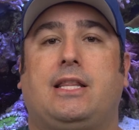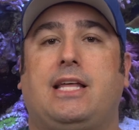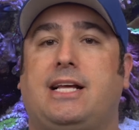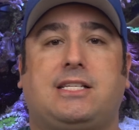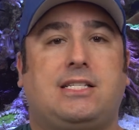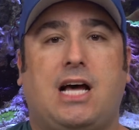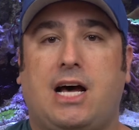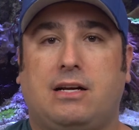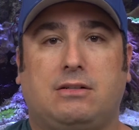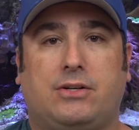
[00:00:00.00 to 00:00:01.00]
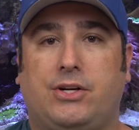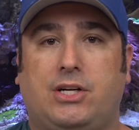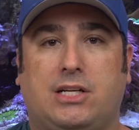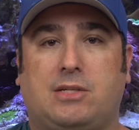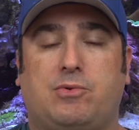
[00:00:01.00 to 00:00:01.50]
that's not
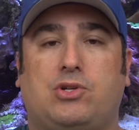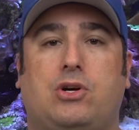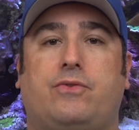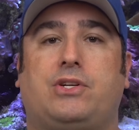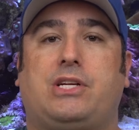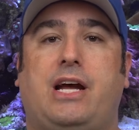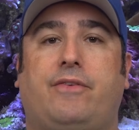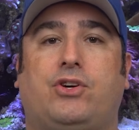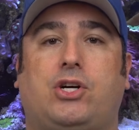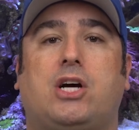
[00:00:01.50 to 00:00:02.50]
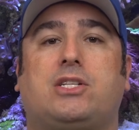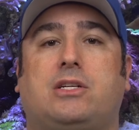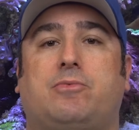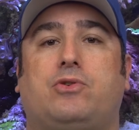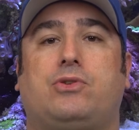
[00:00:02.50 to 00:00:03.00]
good customer service to have your
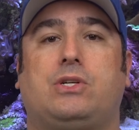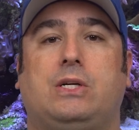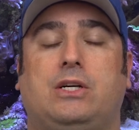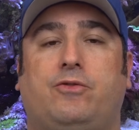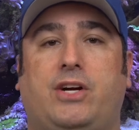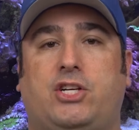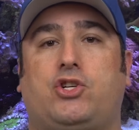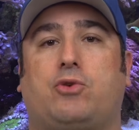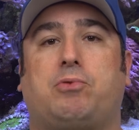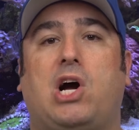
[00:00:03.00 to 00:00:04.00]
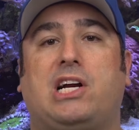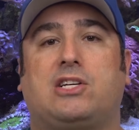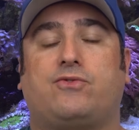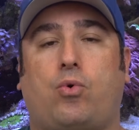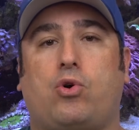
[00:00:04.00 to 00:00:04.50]
customers fix your
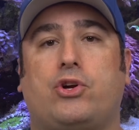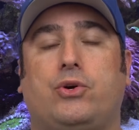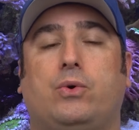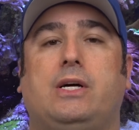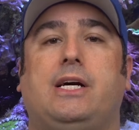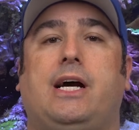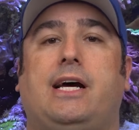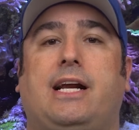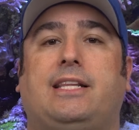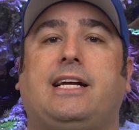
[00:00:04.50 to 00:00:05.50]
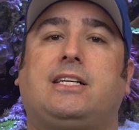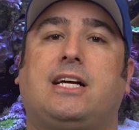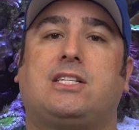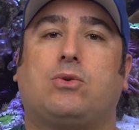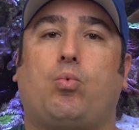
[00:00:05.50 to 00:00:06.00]
products for you. And I think
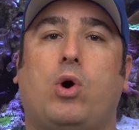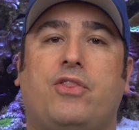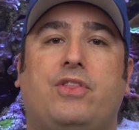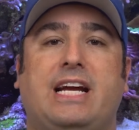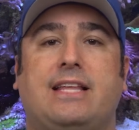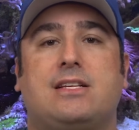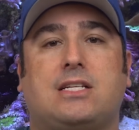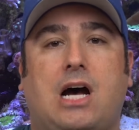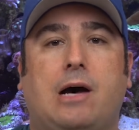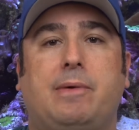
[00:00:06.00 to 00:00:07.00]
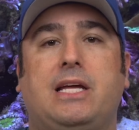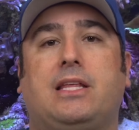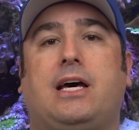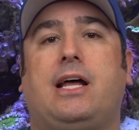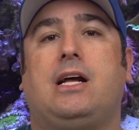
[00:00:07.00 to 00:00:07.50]
that's the one thing in this hobby
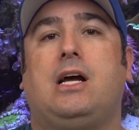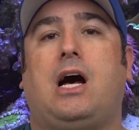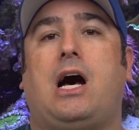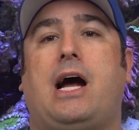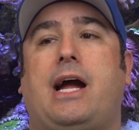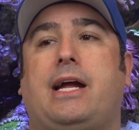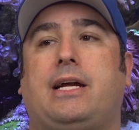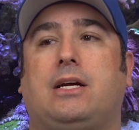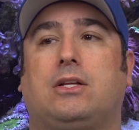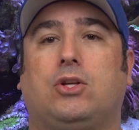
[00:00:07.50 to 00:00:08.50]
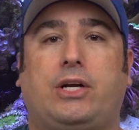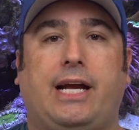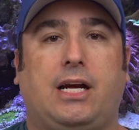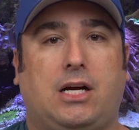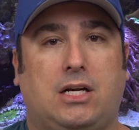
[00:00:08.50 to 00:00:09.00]
that I look
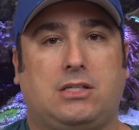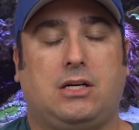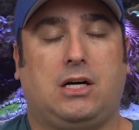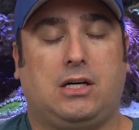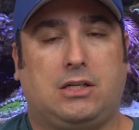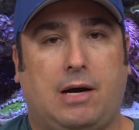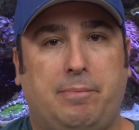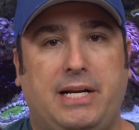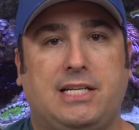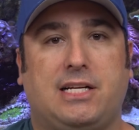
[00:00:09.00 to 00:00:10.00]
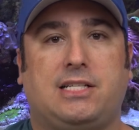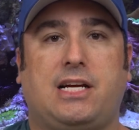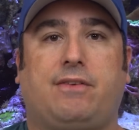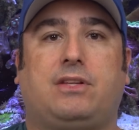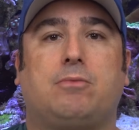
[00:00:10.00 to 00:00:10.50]
at companies and I
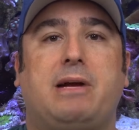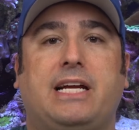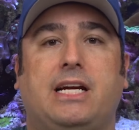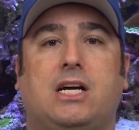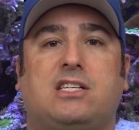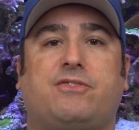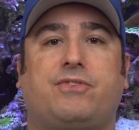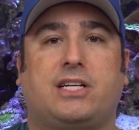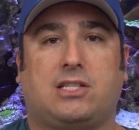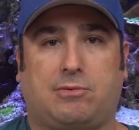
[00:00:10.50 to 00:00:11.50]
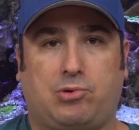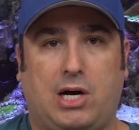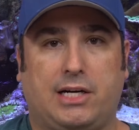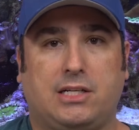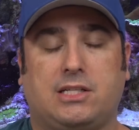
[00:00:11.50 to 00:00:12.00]
say, if they're making us fix their
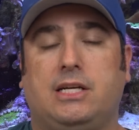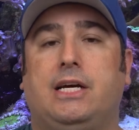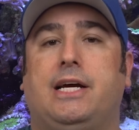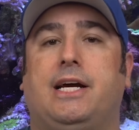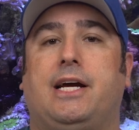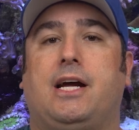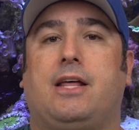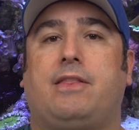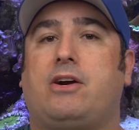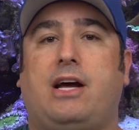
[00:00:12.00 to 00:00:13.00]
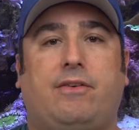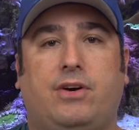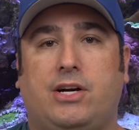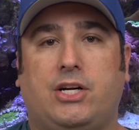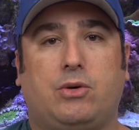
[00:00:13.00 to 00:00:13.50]
products, they're not
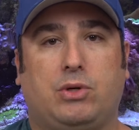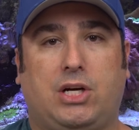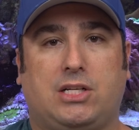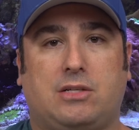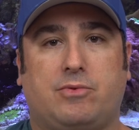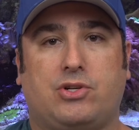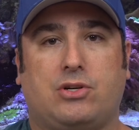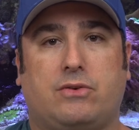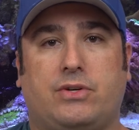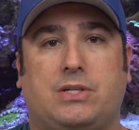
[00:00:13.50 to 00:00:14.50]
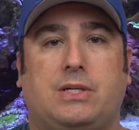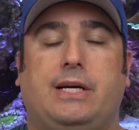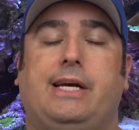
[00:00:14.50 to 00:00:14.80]
very good with customer service.